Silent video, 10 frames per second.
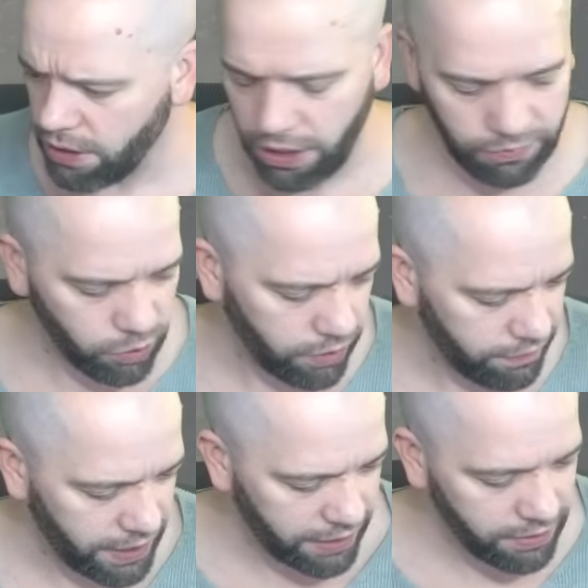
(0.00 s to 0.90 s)
I've gone over
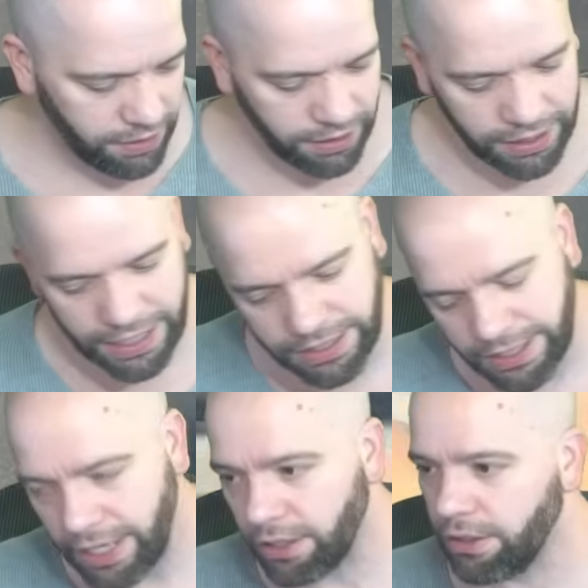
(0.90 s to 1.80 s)
that. Let's
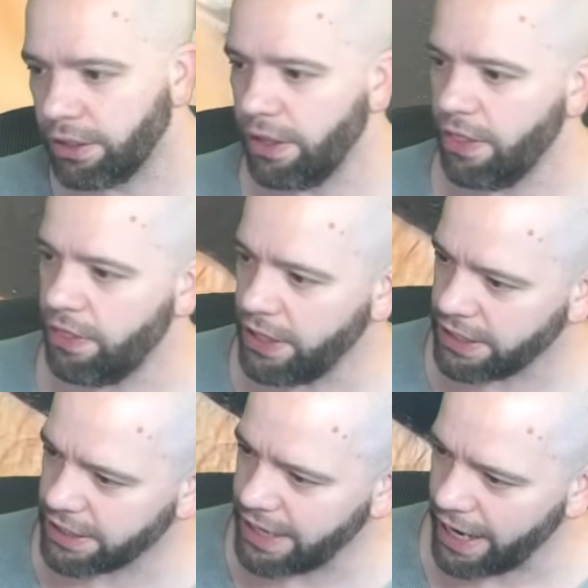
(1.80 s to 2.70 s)
take a look at
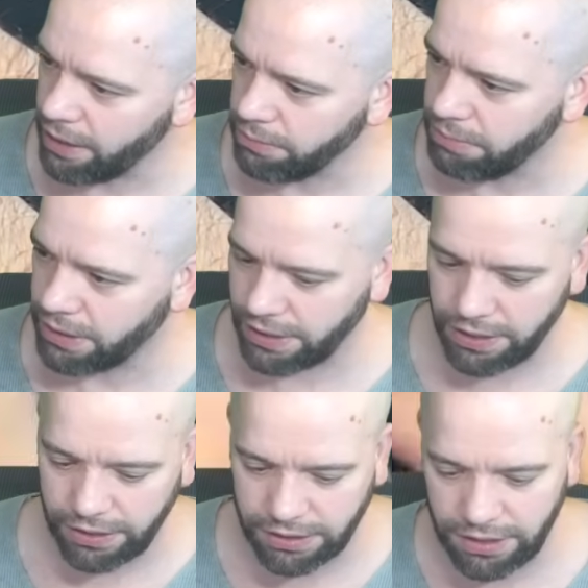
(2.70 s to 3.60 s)
this now, because I
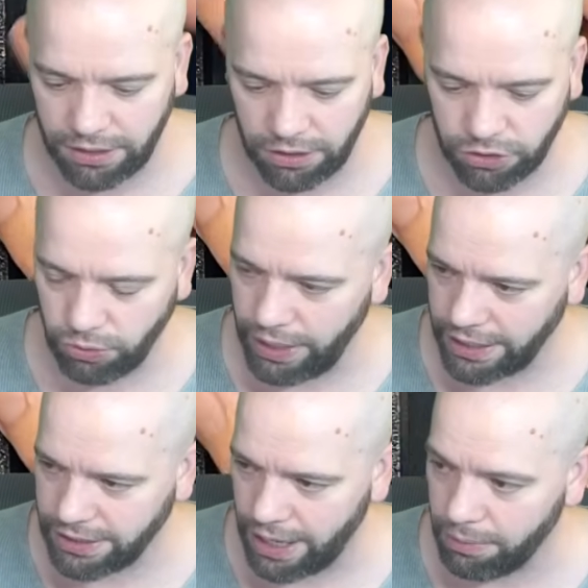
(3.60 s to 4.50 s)
think this is the logical
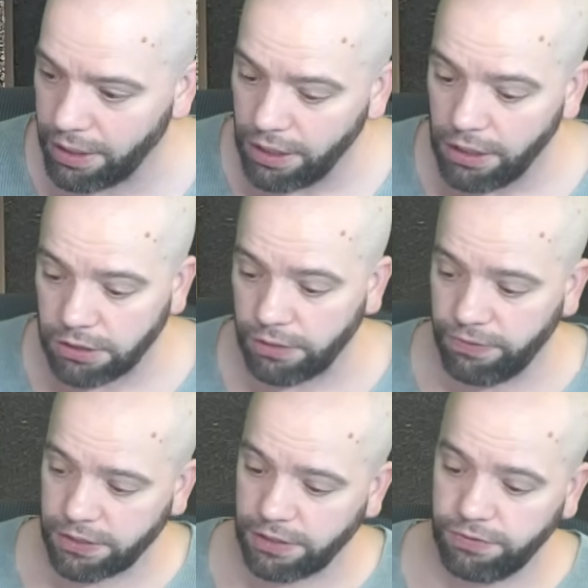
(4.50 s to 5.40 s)
next step. So
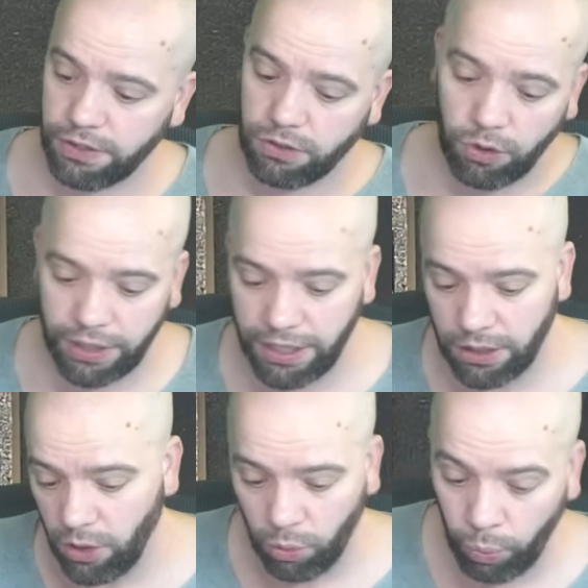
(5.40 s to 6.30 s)
first things first, on here,
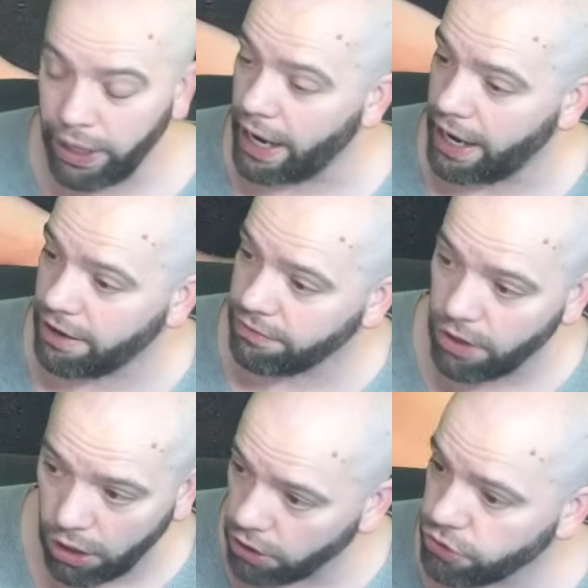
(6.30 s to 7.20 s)
we have
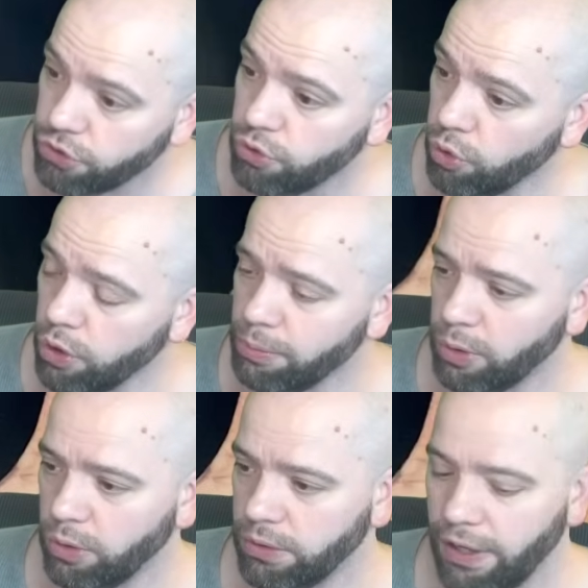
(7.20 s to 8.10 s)
a
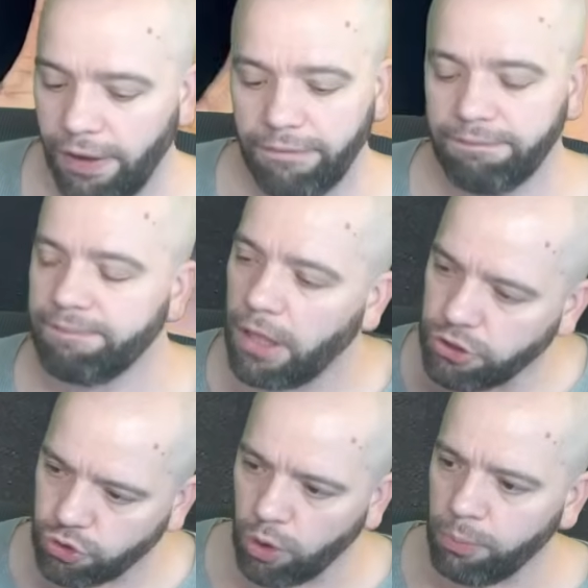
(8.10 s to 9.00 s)
scoreboard. A
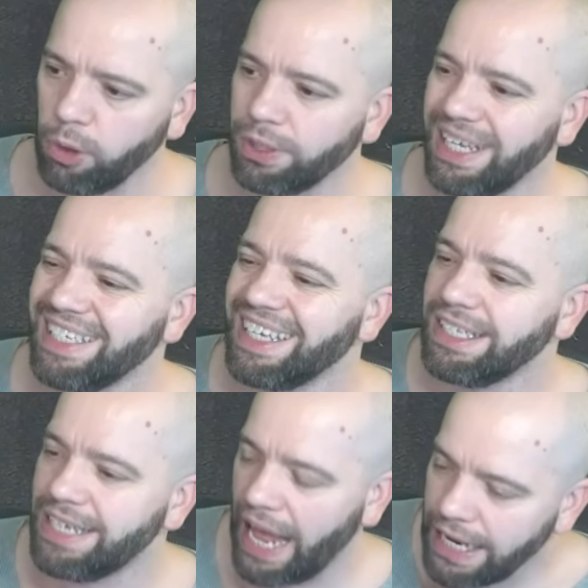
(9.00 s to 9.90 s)
scoreboard is
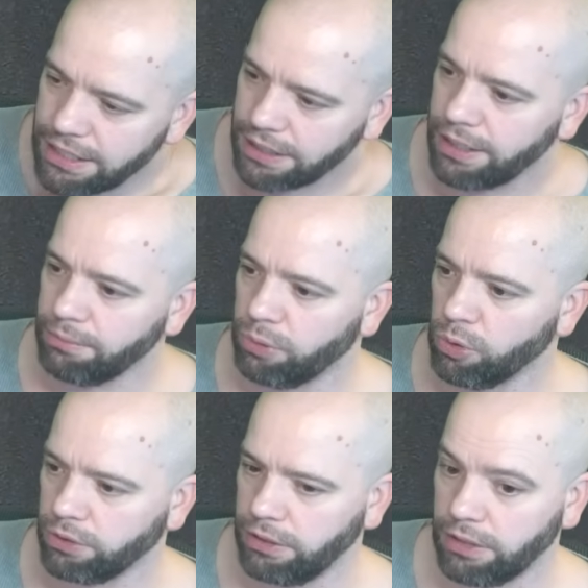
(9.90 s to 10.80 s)
intensely
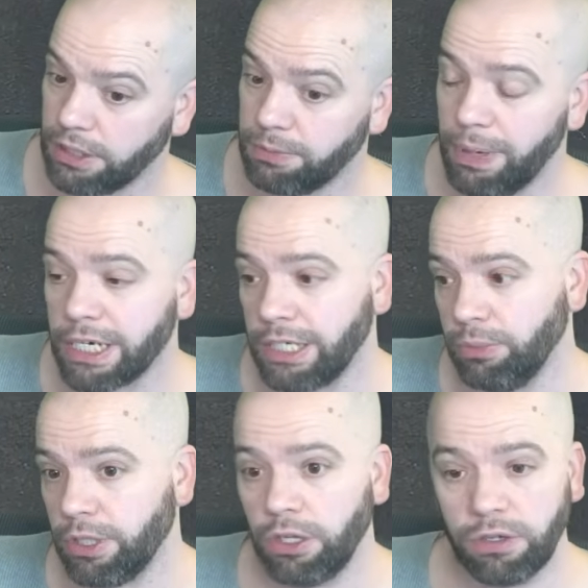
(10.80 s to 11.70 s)
important, especially
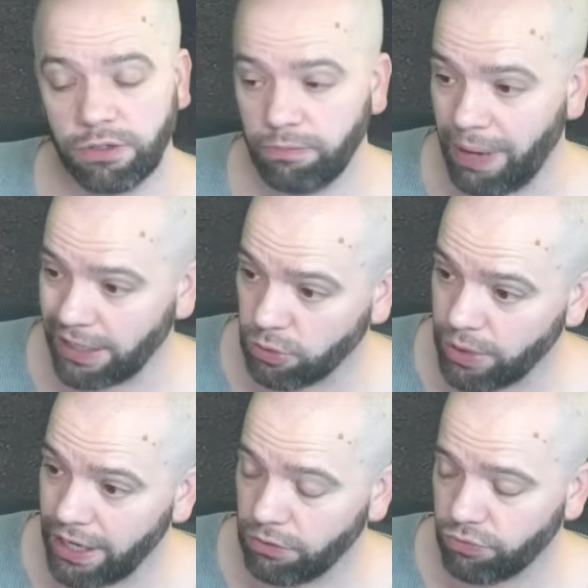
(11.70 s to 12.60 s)
with the loss of battle
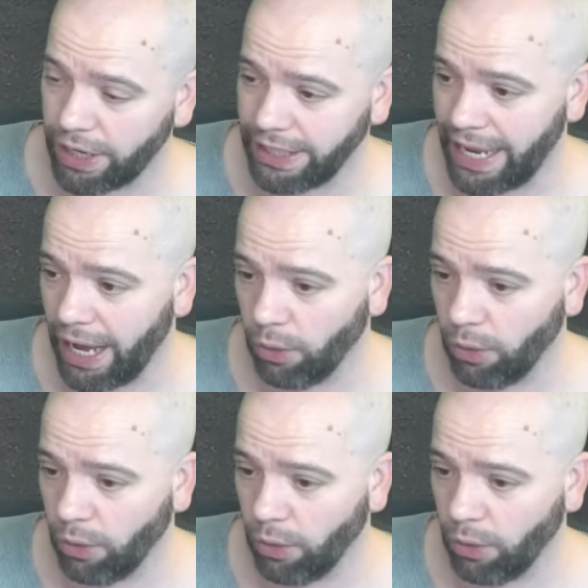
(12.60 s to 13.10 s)
kit right now.